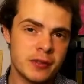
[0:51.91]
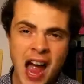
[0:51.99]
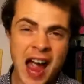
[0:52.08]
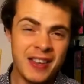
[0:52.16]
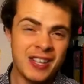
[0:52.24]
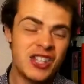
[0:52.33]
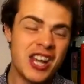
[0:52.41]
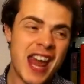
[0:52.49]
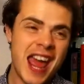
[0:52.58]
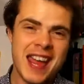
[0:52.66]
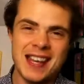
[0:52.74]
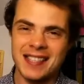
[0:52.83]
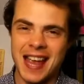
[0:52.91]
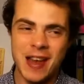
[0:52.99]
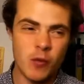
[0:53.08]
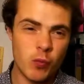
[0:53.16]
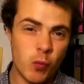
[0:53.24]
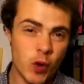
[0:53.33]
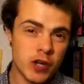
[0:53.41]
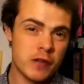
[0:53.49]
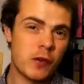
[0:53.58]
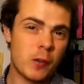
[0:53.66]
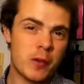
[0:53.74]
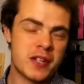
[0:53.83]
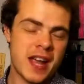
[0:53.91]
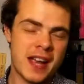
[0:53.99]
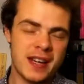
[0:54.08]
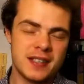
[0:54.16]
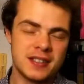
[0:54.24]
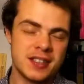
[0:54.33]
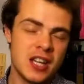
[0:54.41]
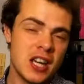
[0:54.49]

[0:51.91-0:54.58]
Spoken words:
I think Jane Eyre is a wonderful protagonist.